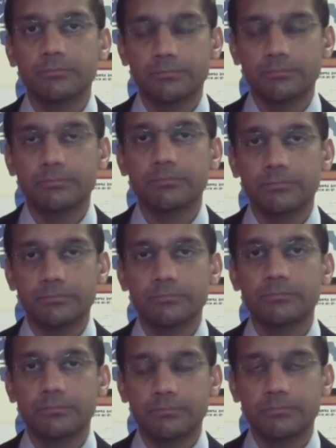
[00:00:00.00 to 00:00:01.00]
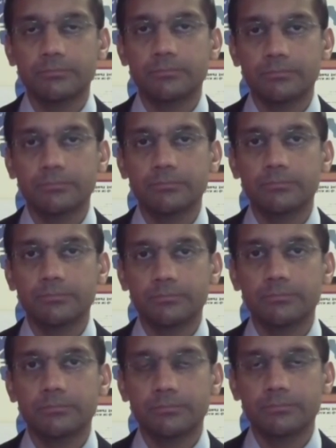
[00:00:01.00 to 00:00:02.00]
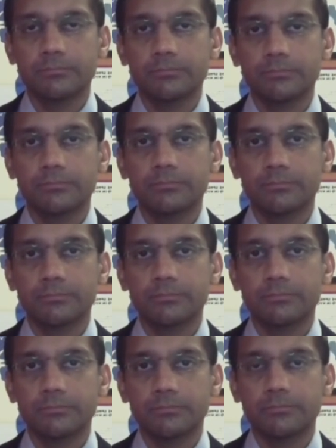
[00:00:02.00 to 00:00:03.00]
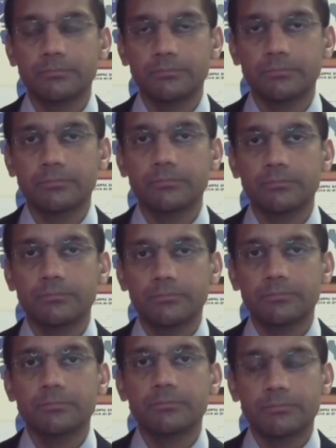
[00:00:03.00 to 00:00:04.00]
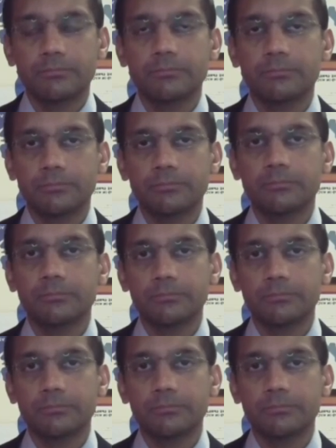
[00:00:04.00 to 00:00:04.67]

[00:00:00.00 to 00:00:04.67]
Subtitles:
The person shown says nothing.